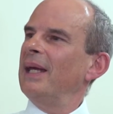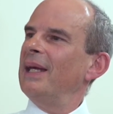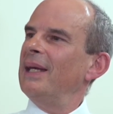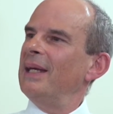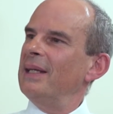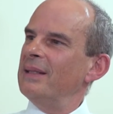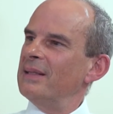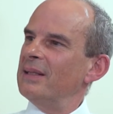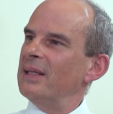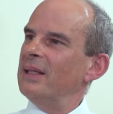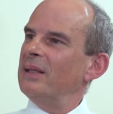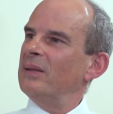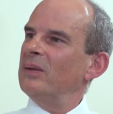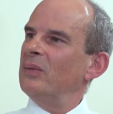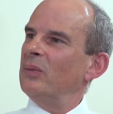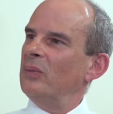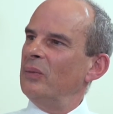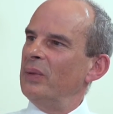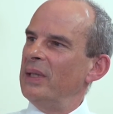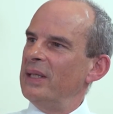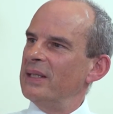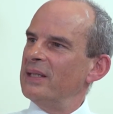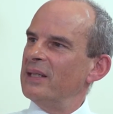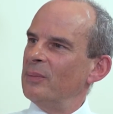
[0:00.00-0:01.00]
Is it
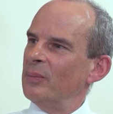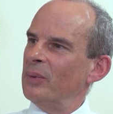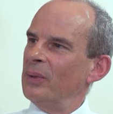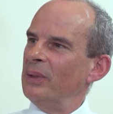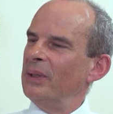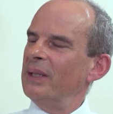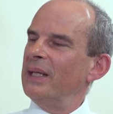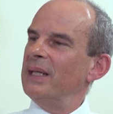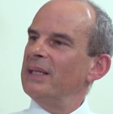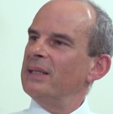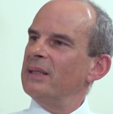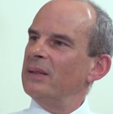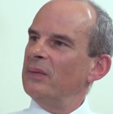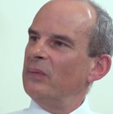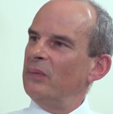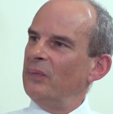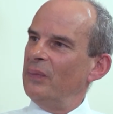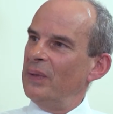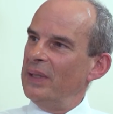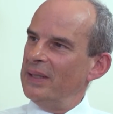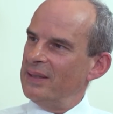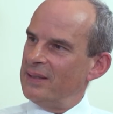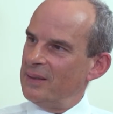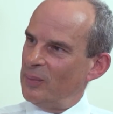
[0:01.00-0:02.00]
reasonable, is it
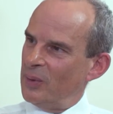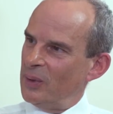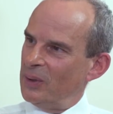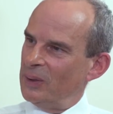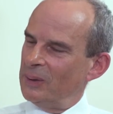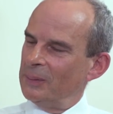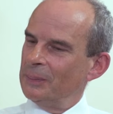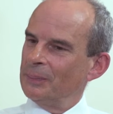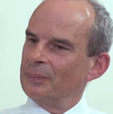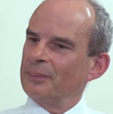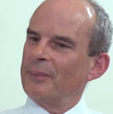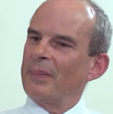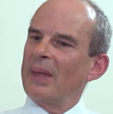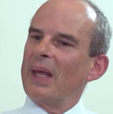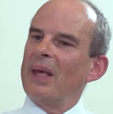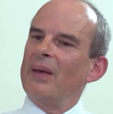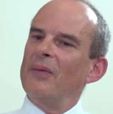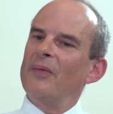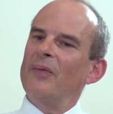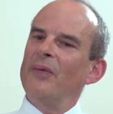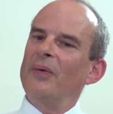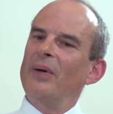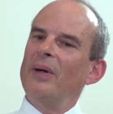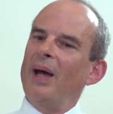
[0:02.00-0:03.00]
feasible
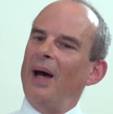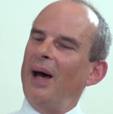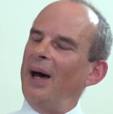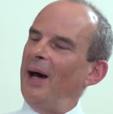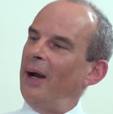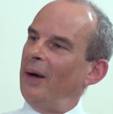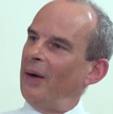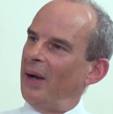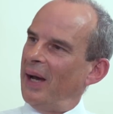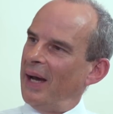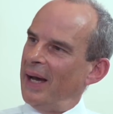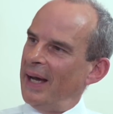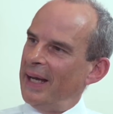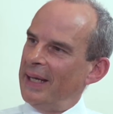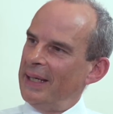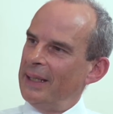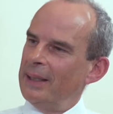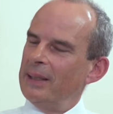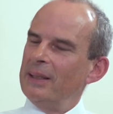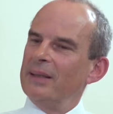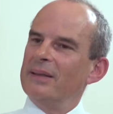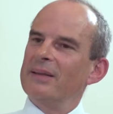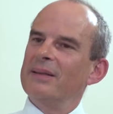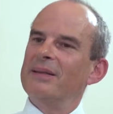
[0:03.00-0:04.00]
for an RI
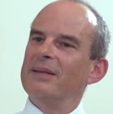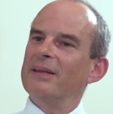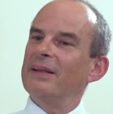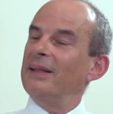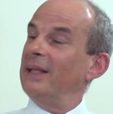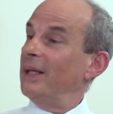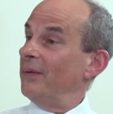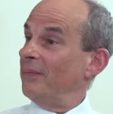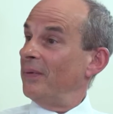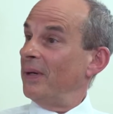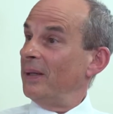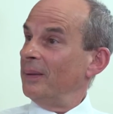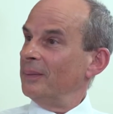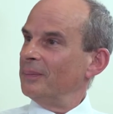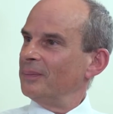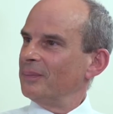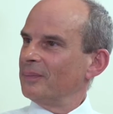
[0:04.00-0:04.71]
to deliver